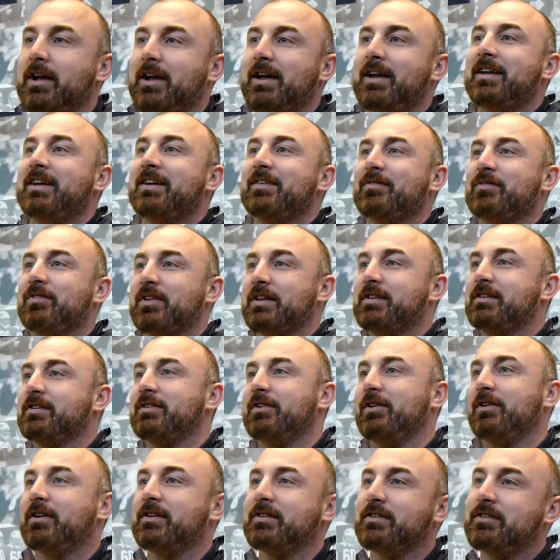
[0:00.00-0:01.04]
It's more
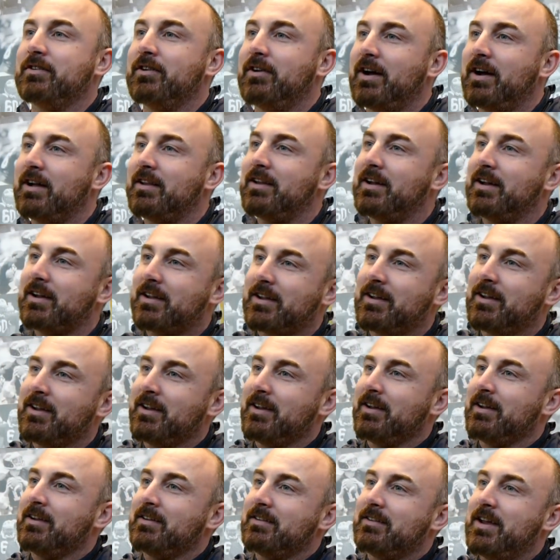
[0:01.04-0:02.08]
Flintstone. Because you know how, like,
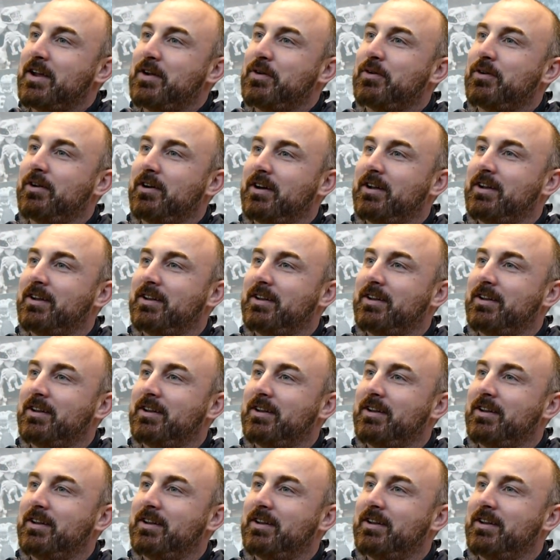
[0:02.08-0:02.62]
they run